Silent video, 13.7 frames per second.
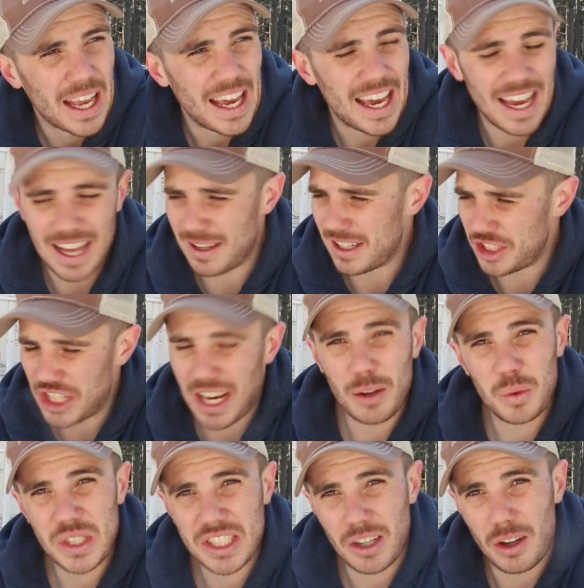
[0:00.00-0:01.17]
and the channel
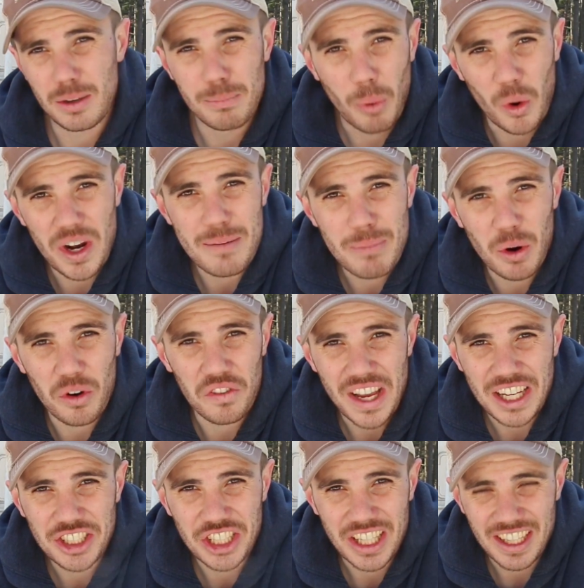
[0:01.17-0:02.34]
was called Morning
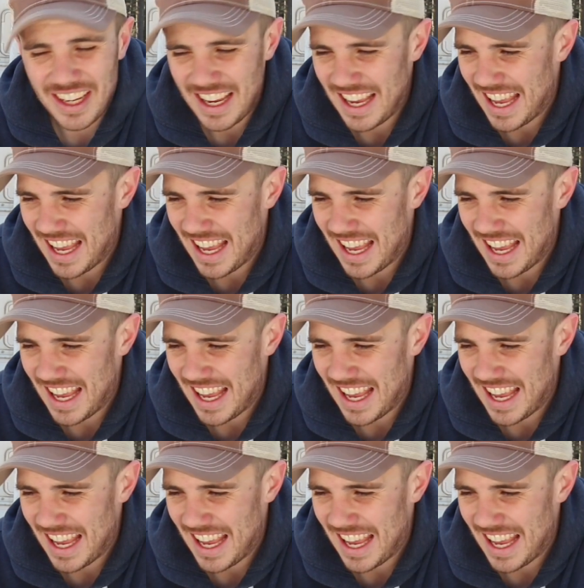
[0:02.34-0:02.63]
Motivation.